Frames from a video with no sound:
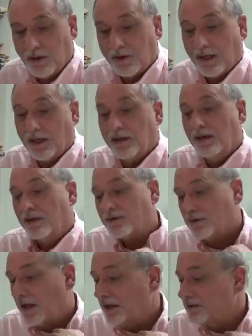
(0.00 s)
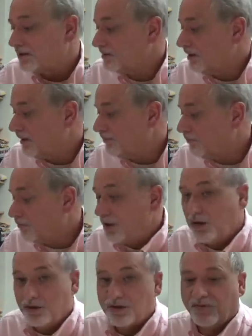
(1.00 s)
Okay, so that's a
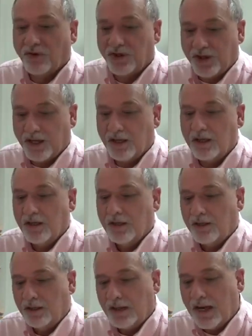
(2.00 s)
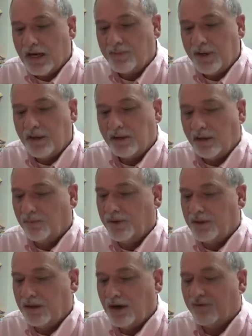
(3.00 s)
pretty useful thing. You got to be a little
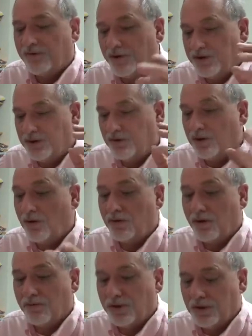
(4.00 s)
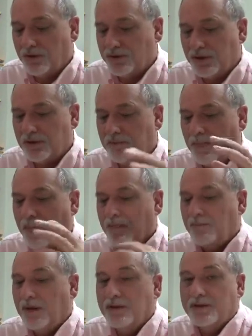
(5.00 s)
bit careful that you don't overuse it,
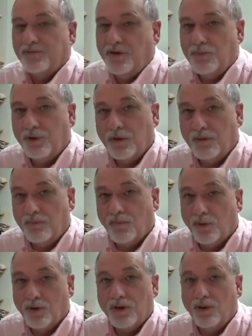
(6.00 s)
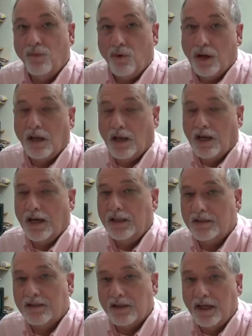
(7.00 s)
because if you put more than one line
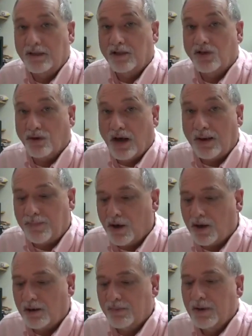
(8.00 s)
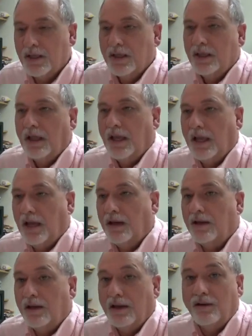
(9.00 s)
inside the try part
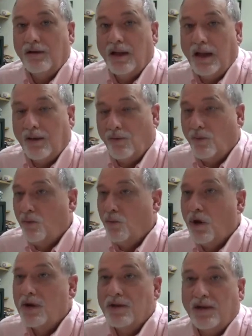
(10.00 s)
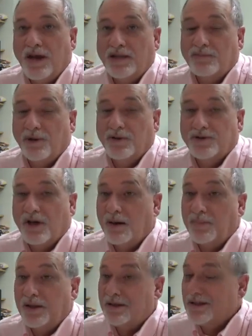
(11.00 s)
and one of the lines blows
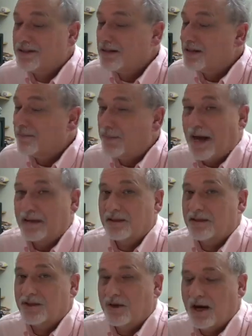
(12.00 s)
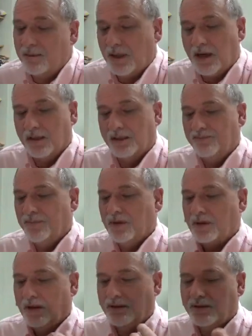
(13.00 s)
up, it doesn't come back to the try block.
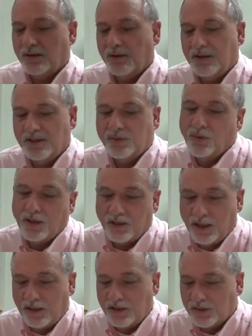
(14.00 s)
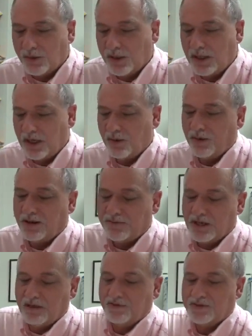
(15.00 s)
And so in this one here, we have
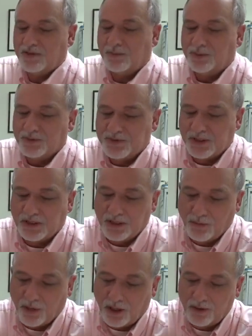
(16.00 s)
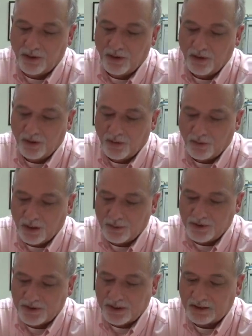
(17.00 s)
kind of a simple, silly one where
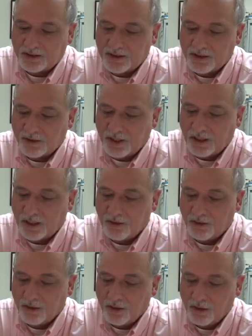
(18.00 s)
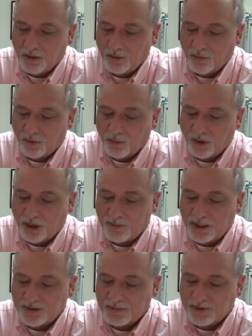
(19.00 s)
we set the string. We're worried
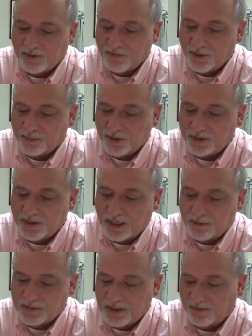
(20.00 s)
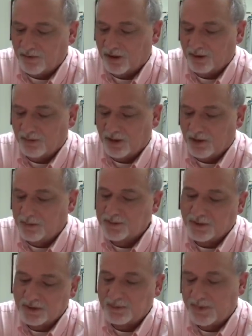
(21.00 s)
about some stuff. Well, the print statement's never going to blow up,
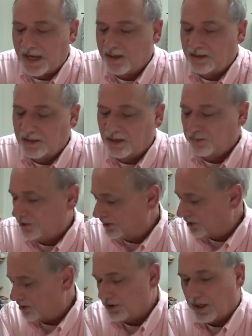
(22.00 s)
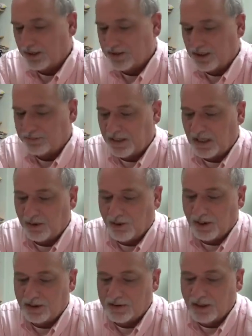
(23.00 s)
so it's a bad idea to put it in try except
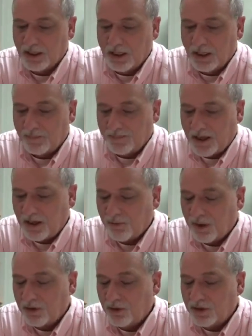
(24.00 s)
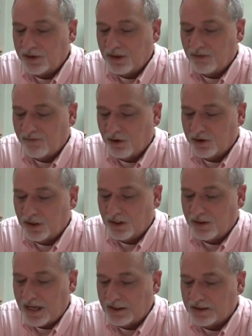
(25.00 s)
anyways. Then we do this conversion,
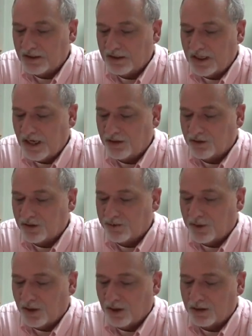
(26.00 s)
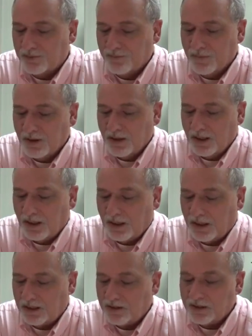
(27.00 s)
and that's the dangerous part.
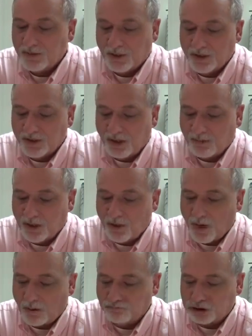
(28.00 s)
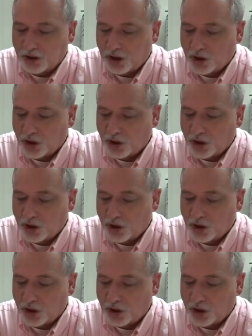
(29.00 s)
And in this one, it's going to blow up.